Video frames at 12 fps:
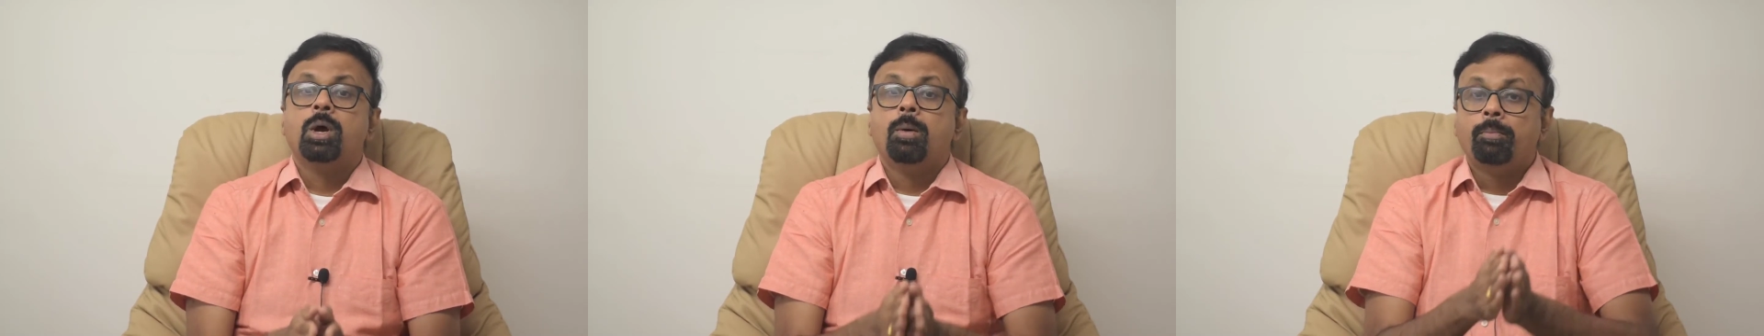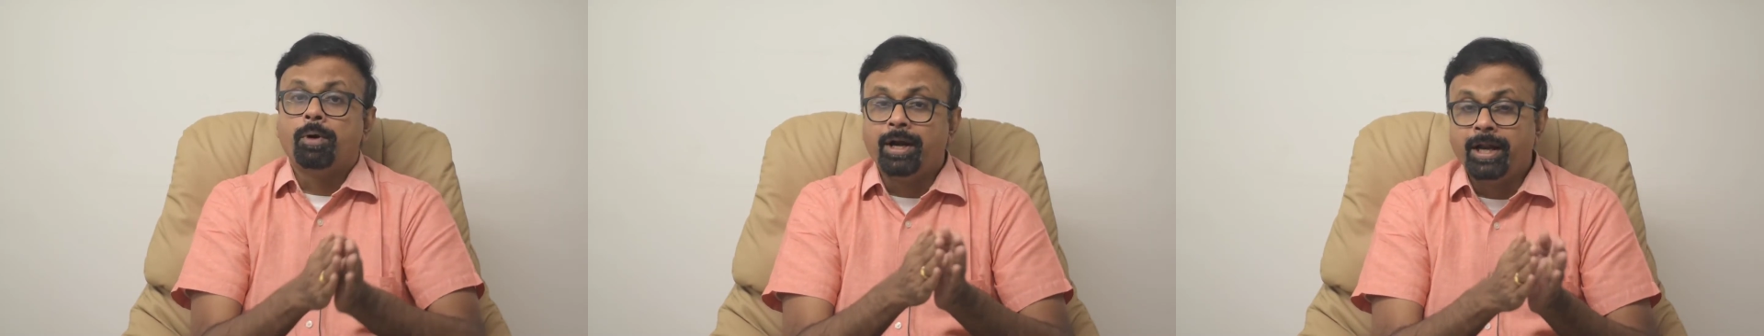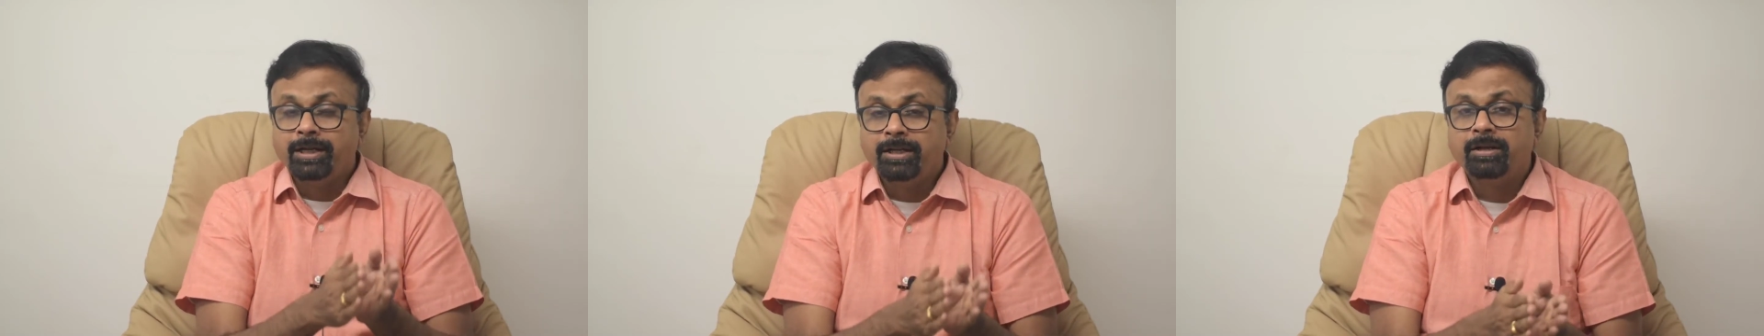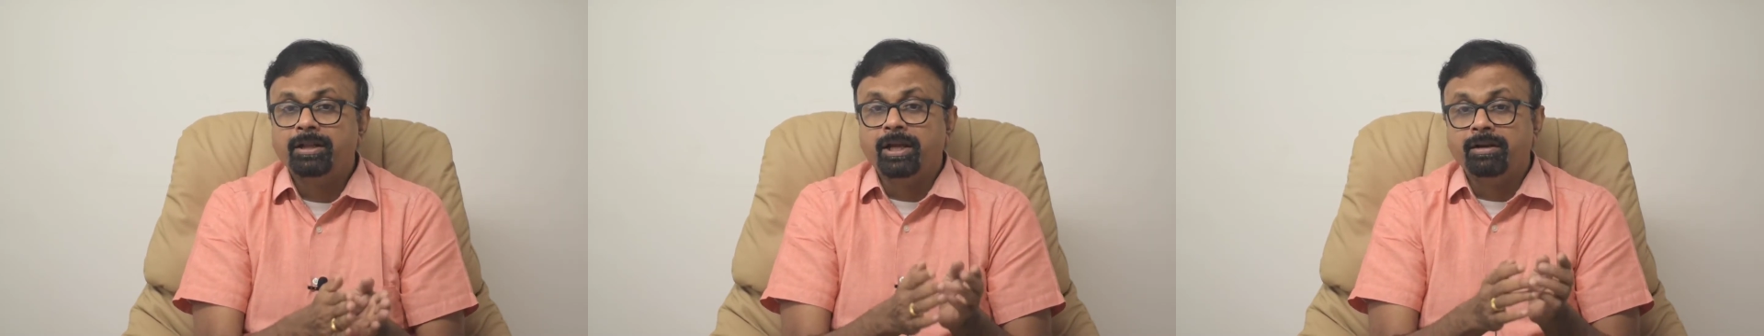
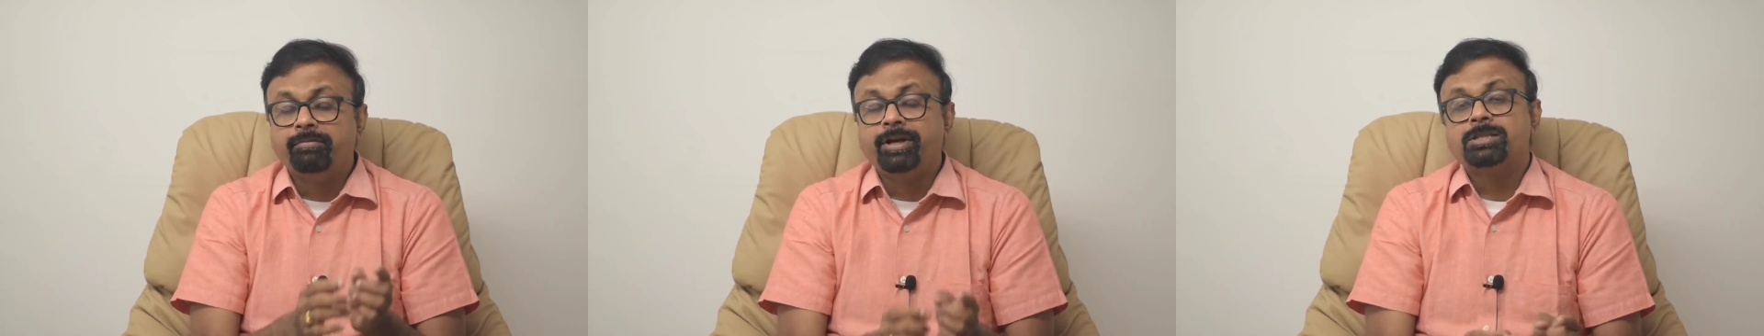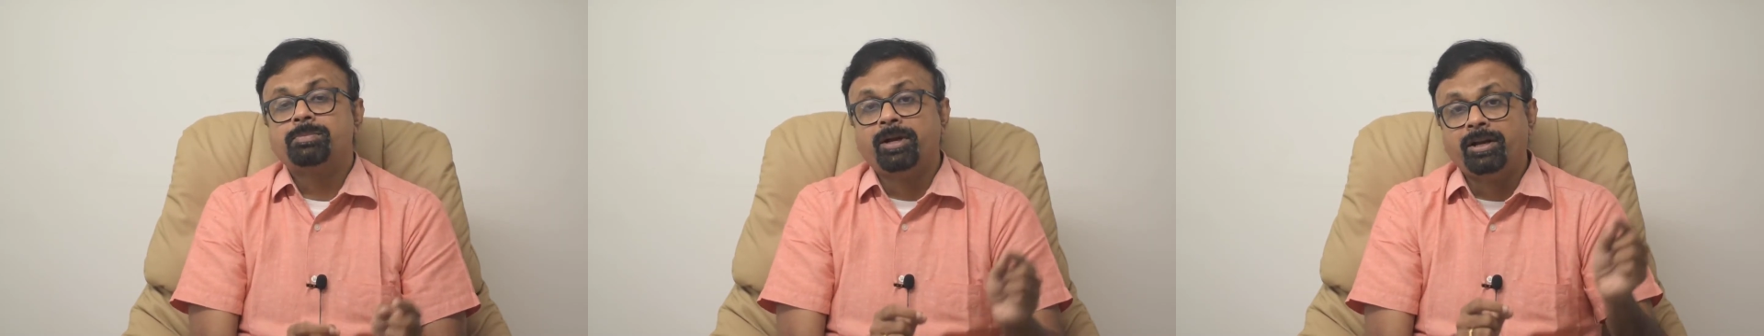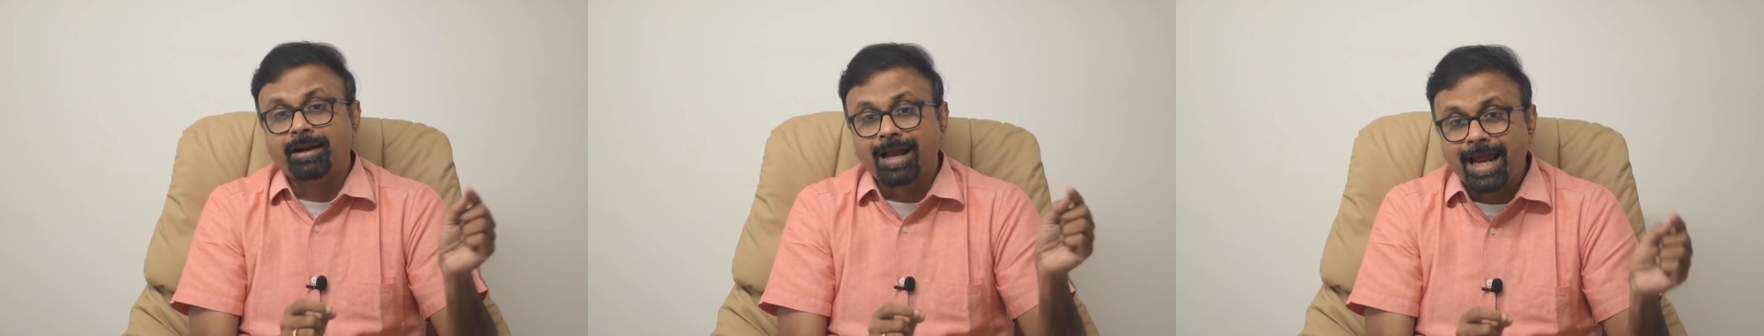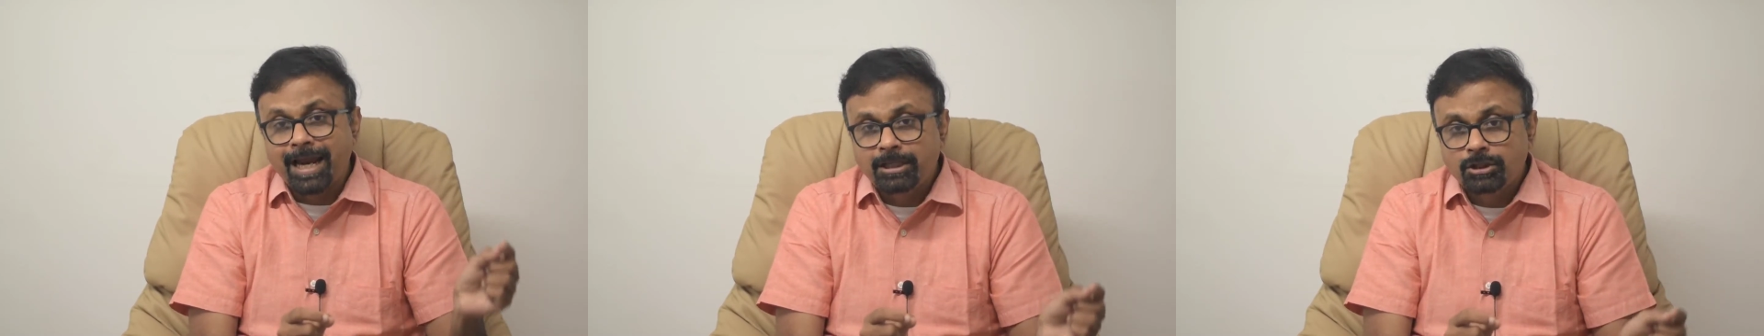protected the investment
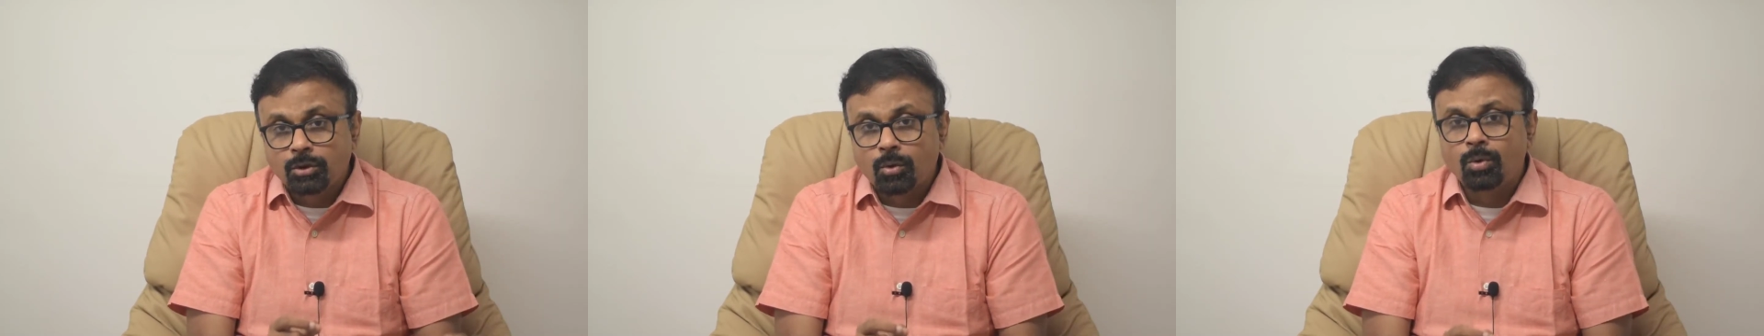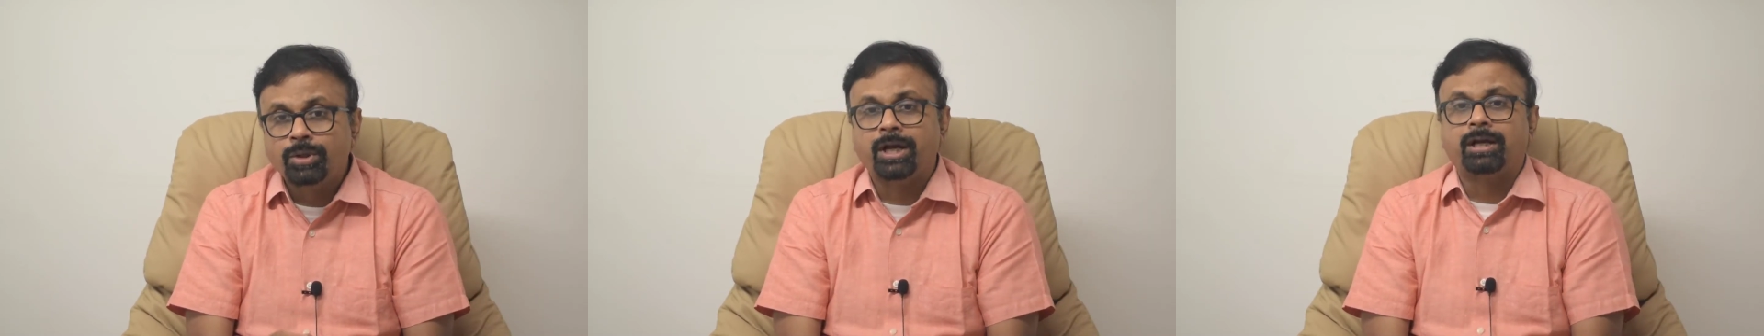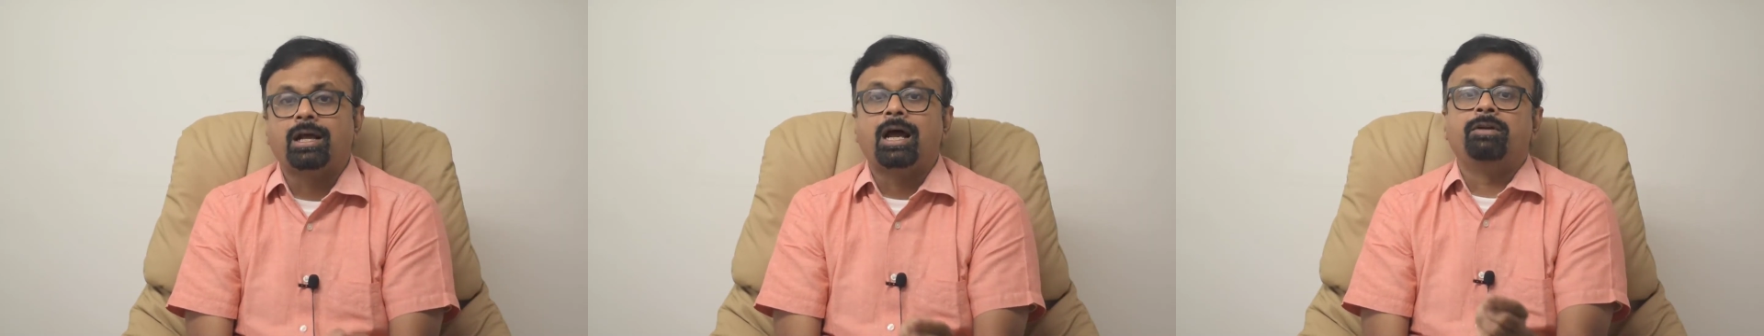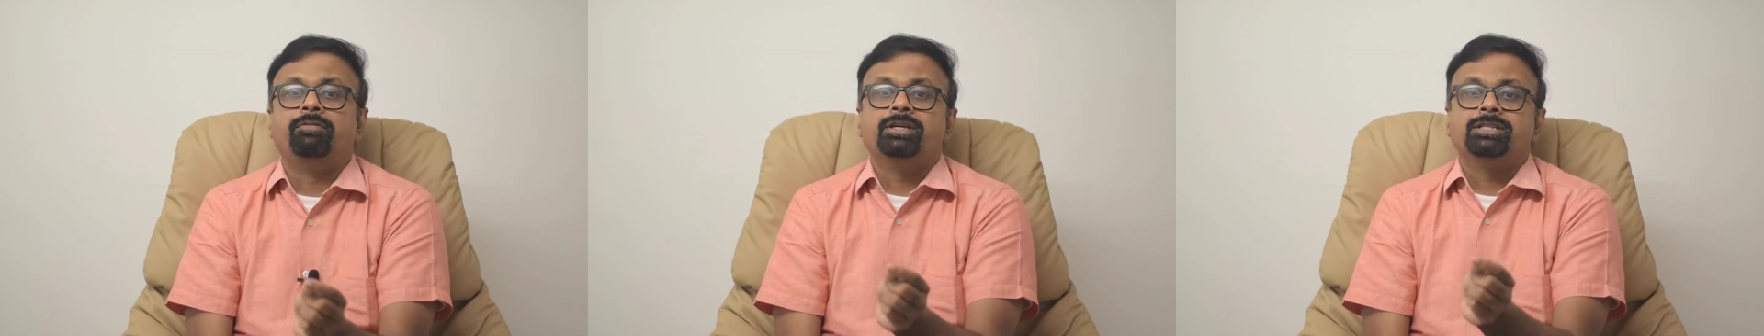right through that
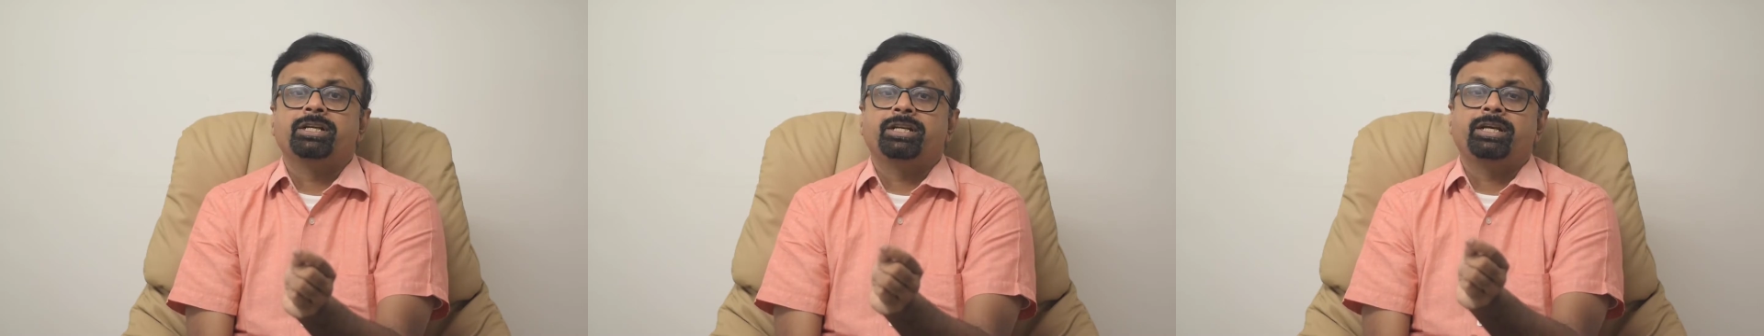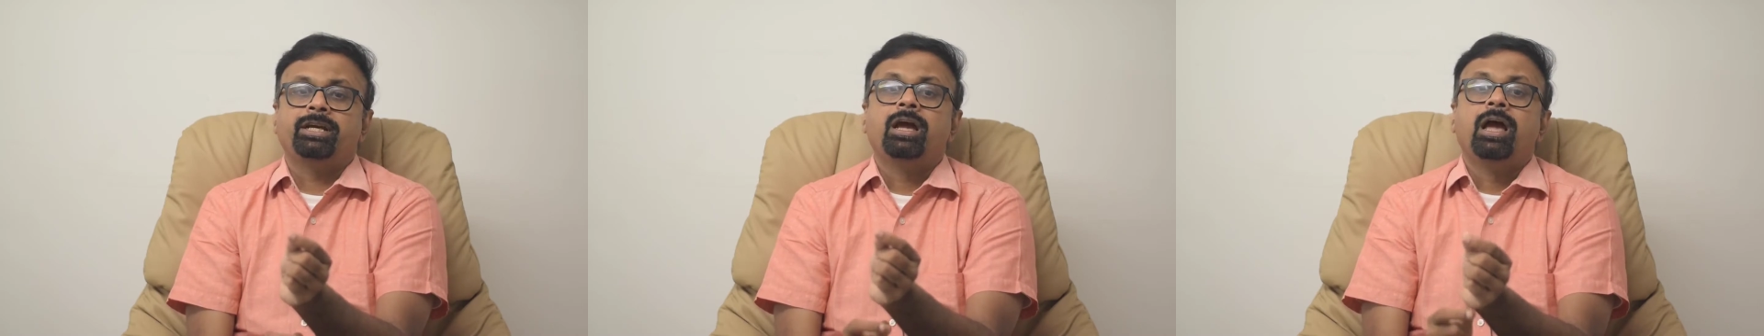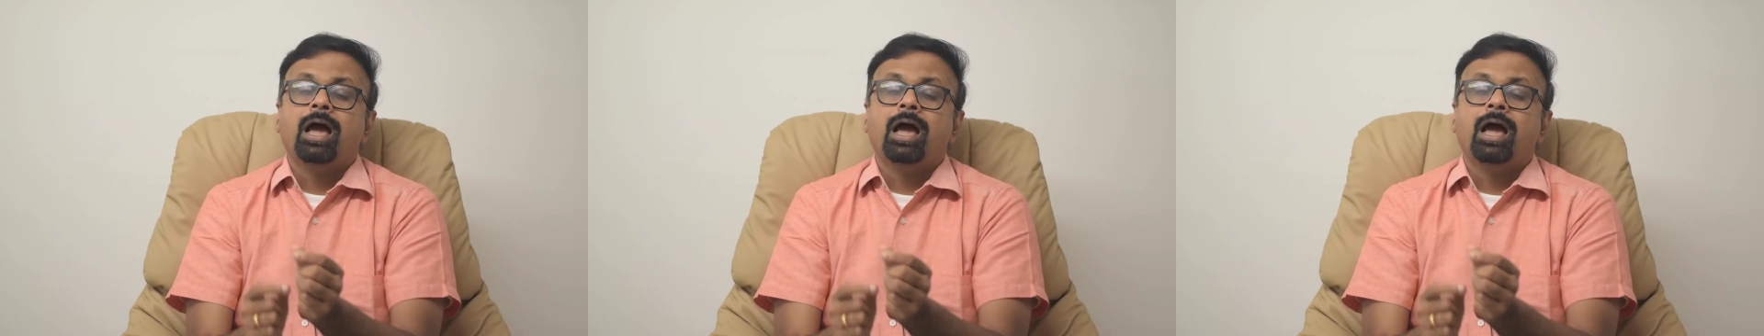adversity